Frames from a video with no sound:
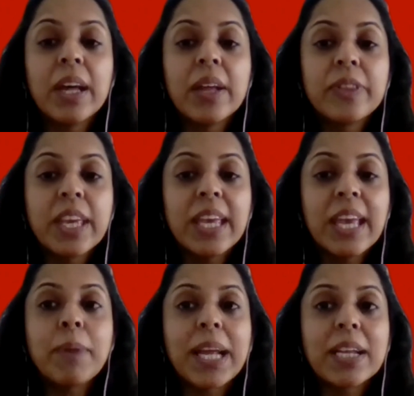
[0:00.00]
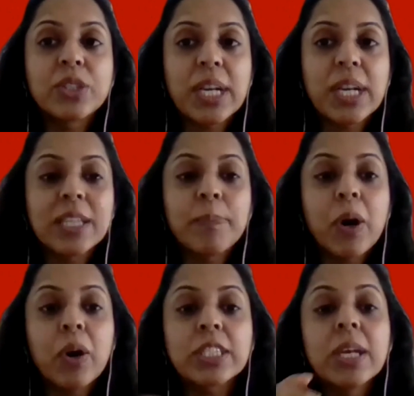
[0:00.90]
email address in the
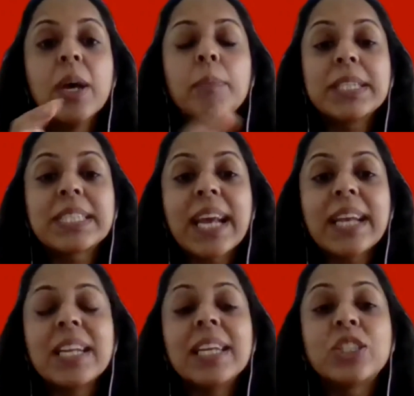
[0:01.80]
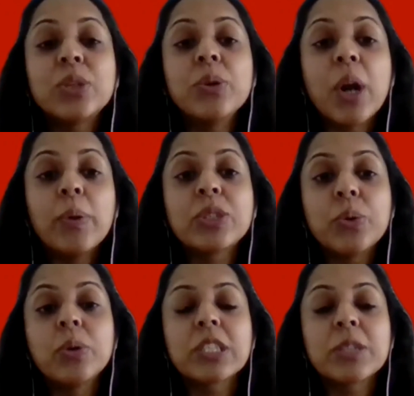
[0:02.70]
box. But secondly, do go and
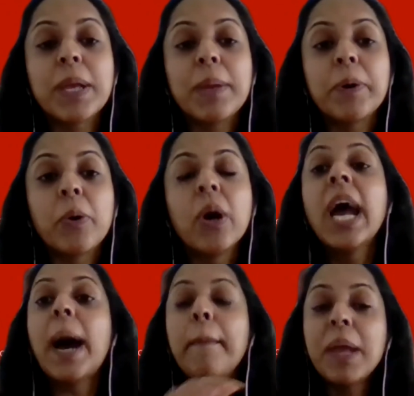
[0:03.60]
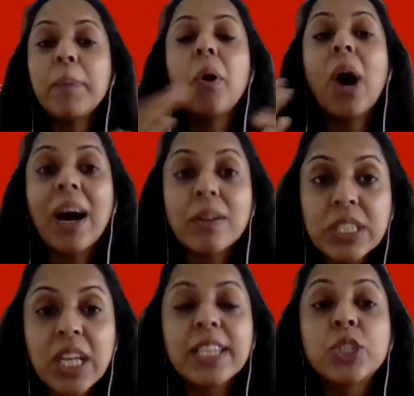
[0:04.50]
talk to people, and people
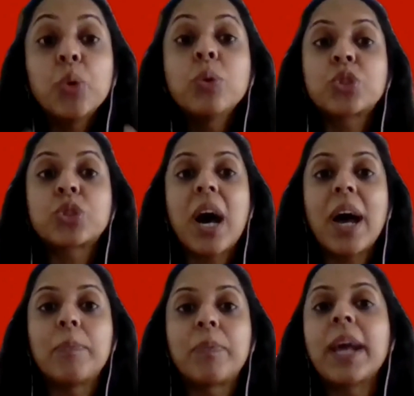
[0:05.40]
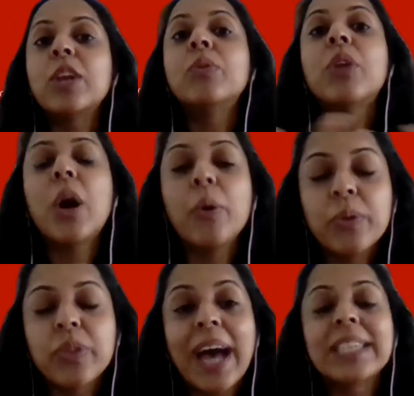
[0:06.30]
outside your tribe, right? You know
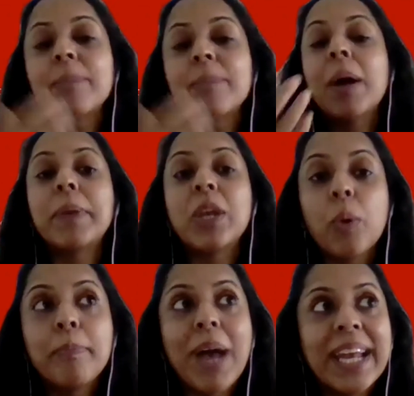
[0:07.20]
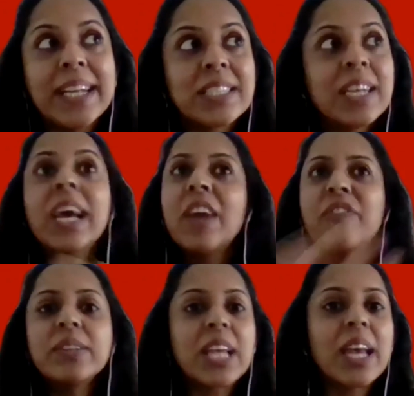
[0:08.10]
who that is. It might be your maid. If
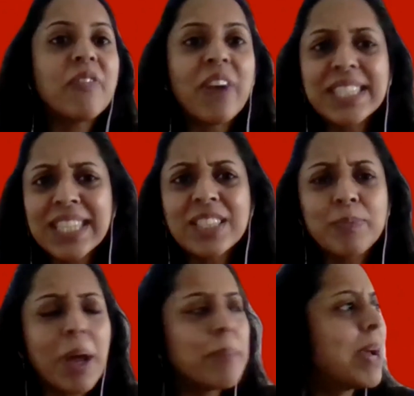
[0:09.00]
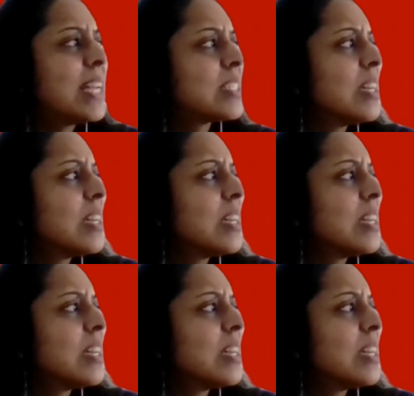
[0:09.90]
I said to my maid